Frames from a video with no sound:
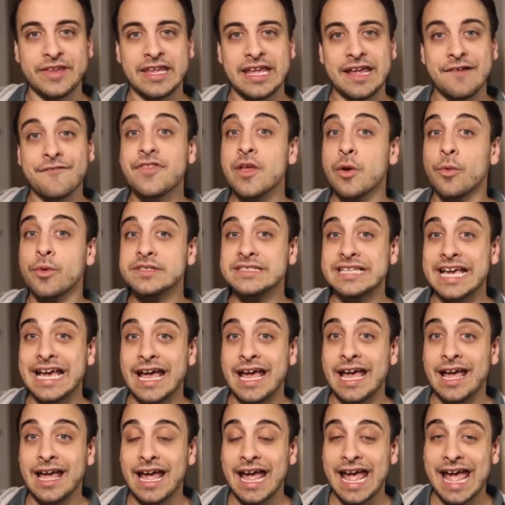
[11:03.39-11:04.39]
If there was
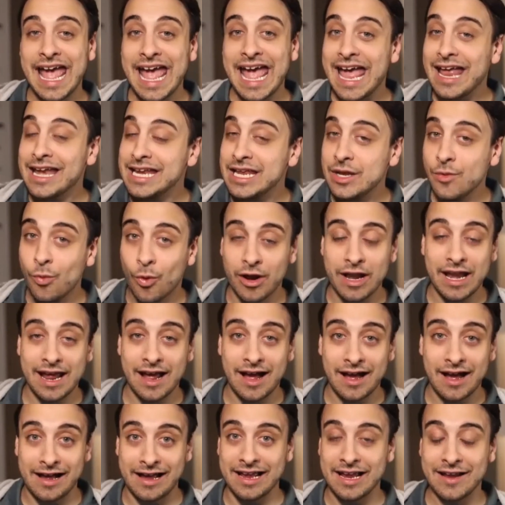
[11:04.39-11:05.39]

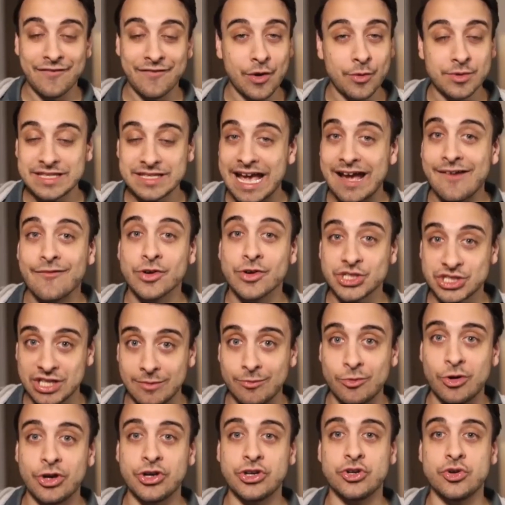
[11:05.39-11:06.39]
ever
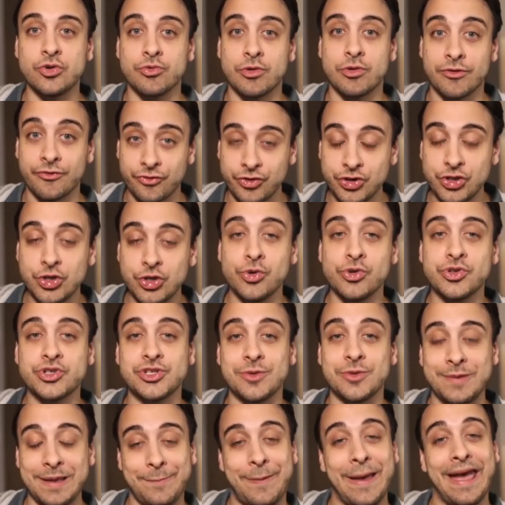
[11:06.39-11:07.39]
someone who refused
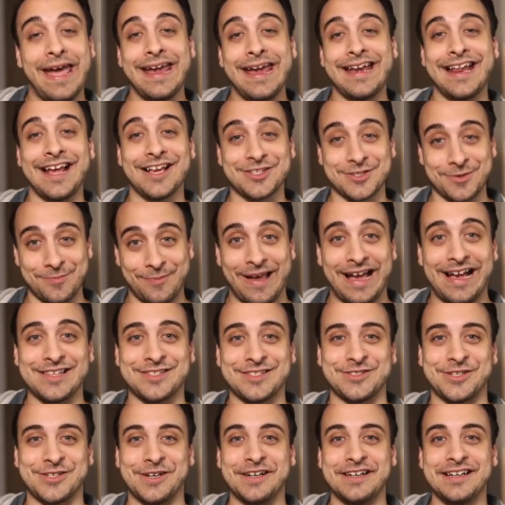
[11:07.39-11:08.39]
to be paid as a
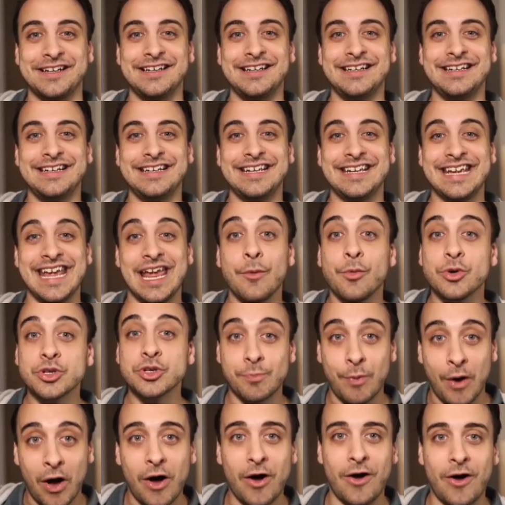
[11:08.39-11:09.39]
pastor, it was
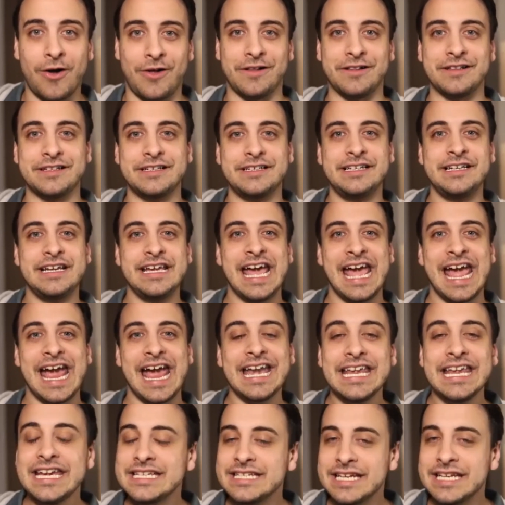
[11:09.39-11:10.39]
Paul.
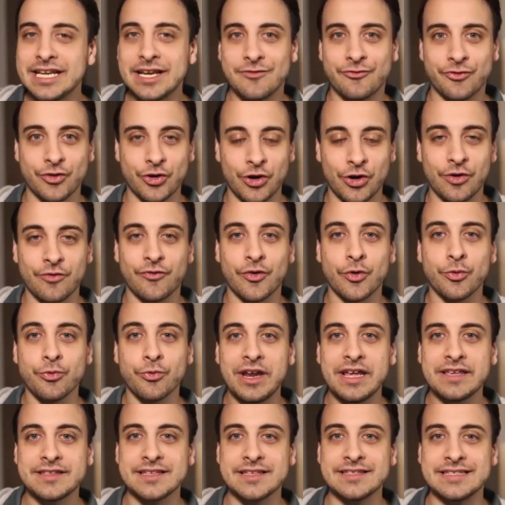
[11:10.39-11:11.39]
And he did it for
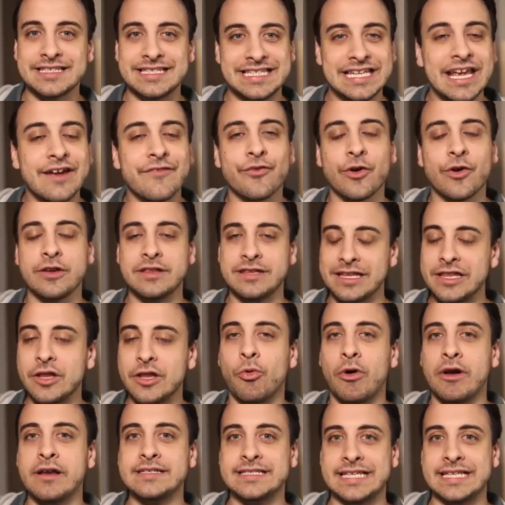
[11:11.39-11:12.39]
reasons different than the
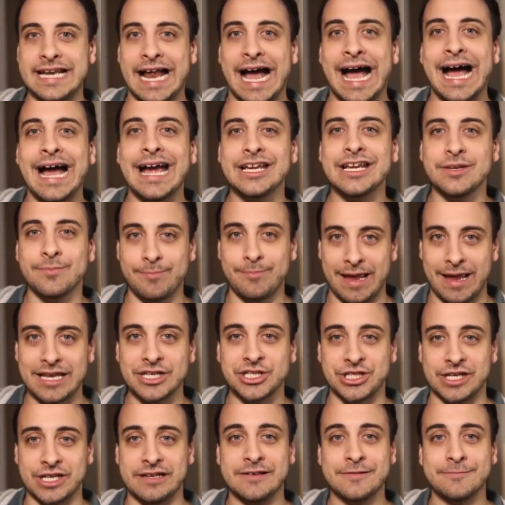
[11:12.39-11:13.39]
ones that I
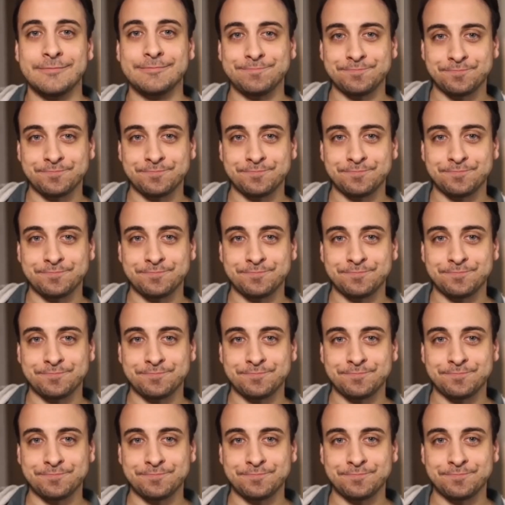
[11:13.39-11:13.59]
mentioned.